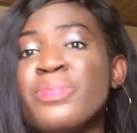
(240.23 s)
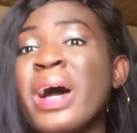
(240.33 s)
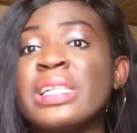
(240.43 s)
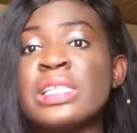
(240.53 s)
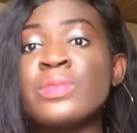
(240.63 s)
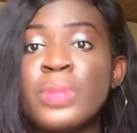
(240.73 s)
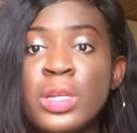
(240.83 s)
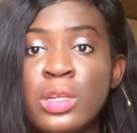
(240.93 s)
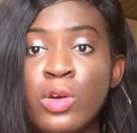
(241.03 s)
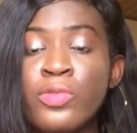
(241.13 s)
part is
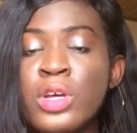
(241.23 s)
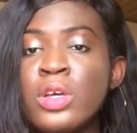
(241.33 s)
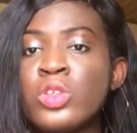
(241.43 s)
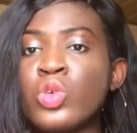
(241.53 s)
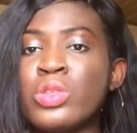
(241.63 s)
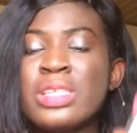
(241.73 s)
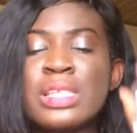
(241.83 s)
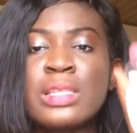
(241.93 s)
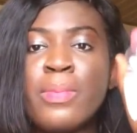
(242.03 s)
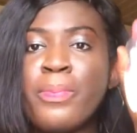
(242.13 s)
peeling off. So this
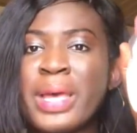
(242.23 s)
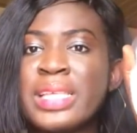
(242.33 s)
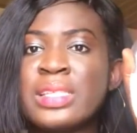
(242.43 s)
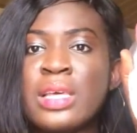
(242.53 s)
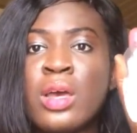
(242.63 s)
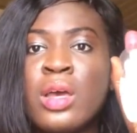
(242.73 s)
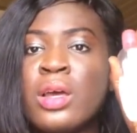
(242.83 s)
is the best